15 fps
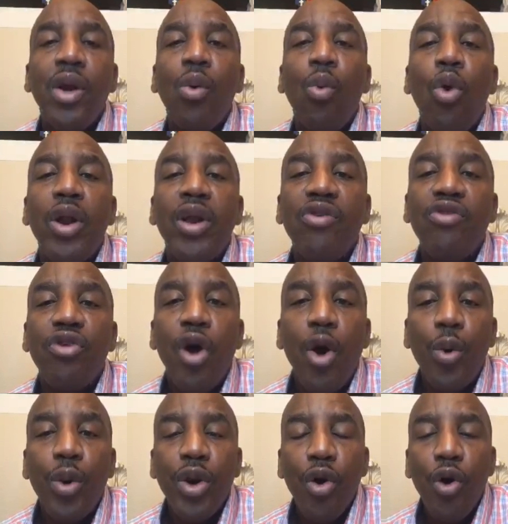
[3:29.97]
what is
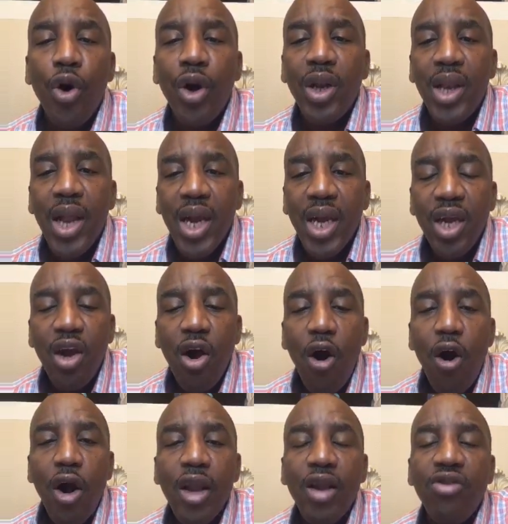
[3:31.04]
going on that
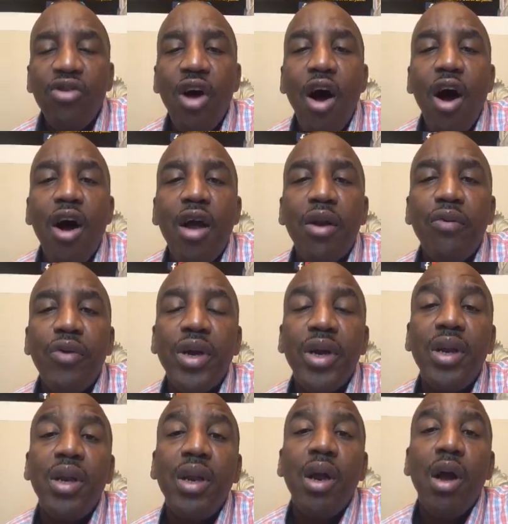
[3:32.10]
God is
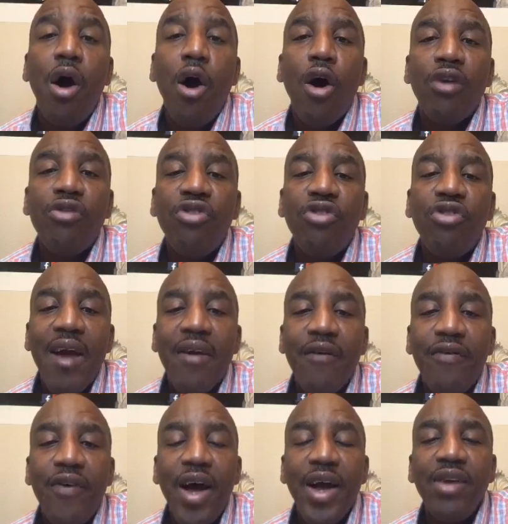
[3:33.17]
honoring our
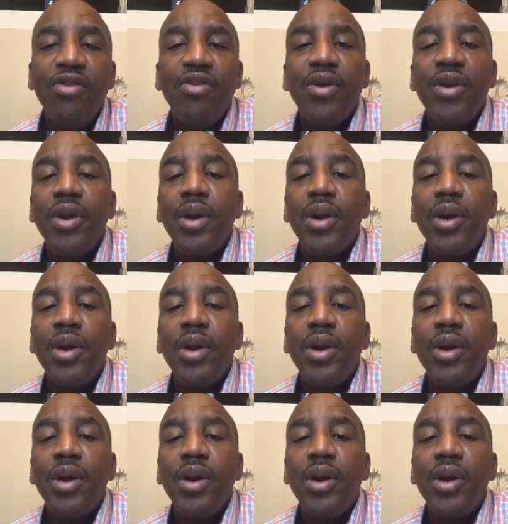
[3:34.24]
sacrifice.